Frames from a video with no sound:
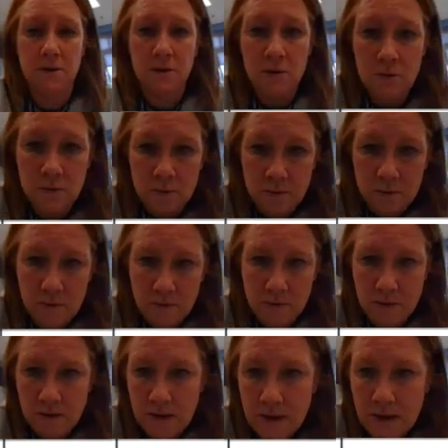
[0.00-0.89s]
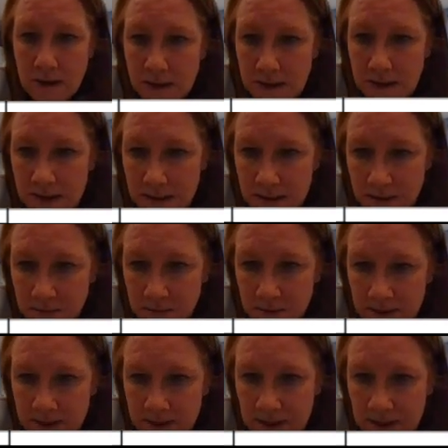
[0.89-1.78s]
0. And it
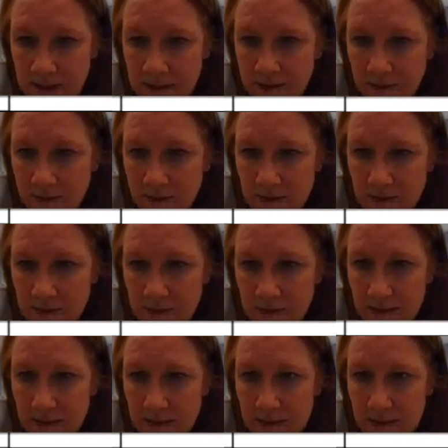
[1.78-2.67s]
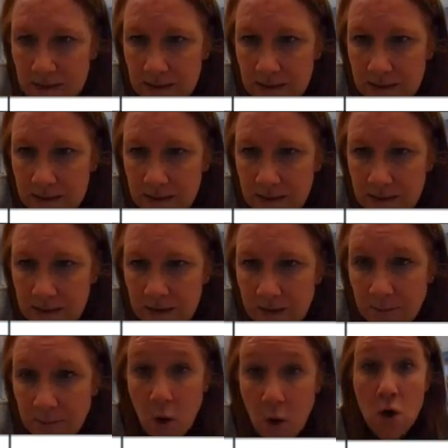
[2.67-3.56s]
goes down and
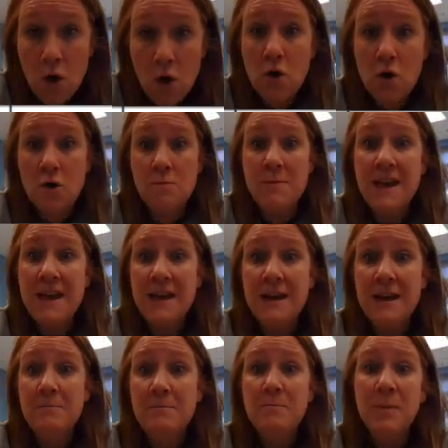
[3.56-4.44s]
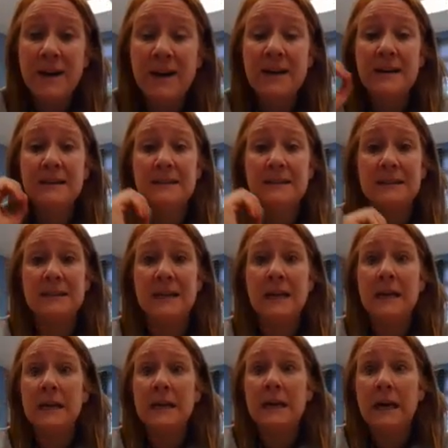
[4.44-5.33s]
up. Oh man, but,
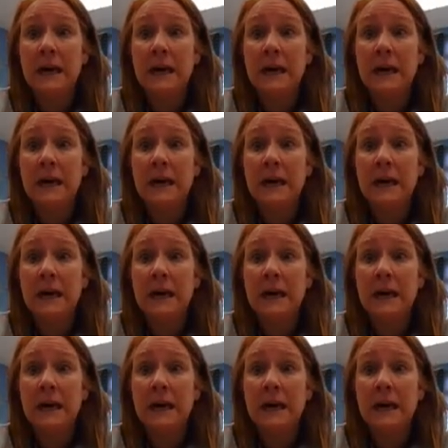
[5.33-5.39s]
